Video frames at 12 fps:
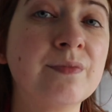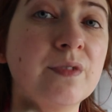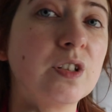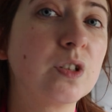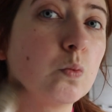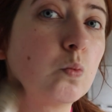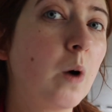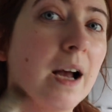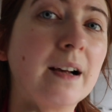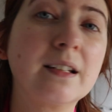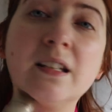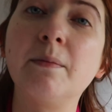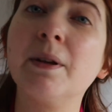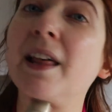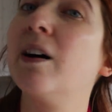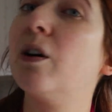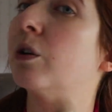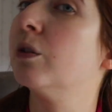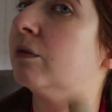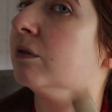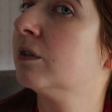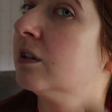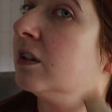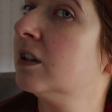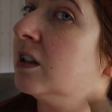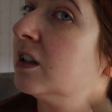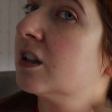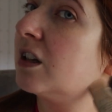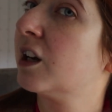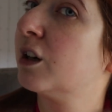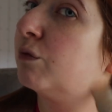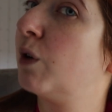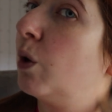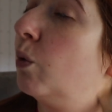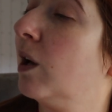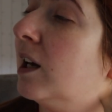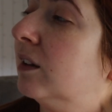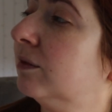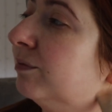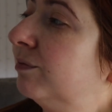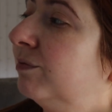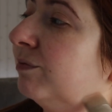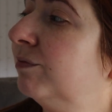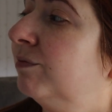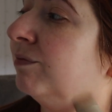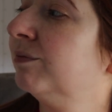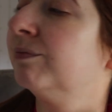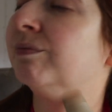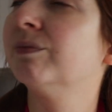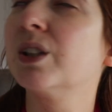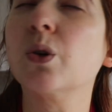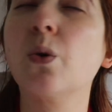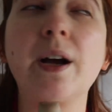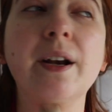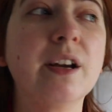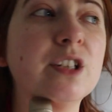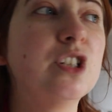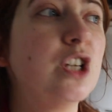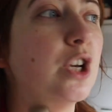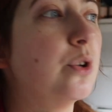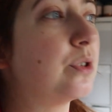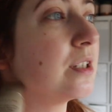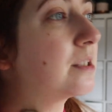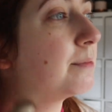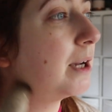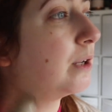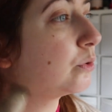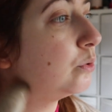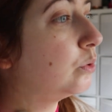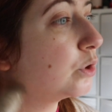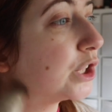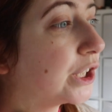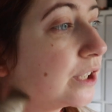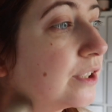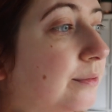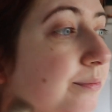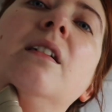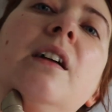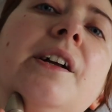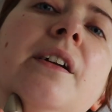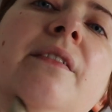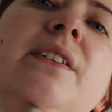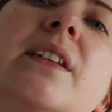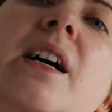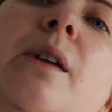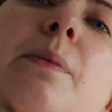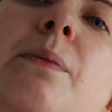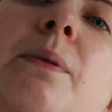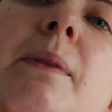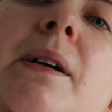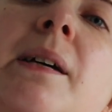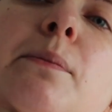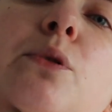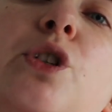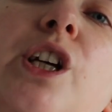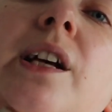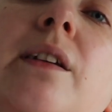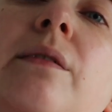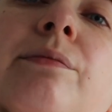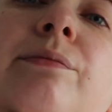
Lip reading: Just whack some of that on. It's like a roller. It's quite nice to use, and it smells gorgeous. I don't know if it's helping with my double chin.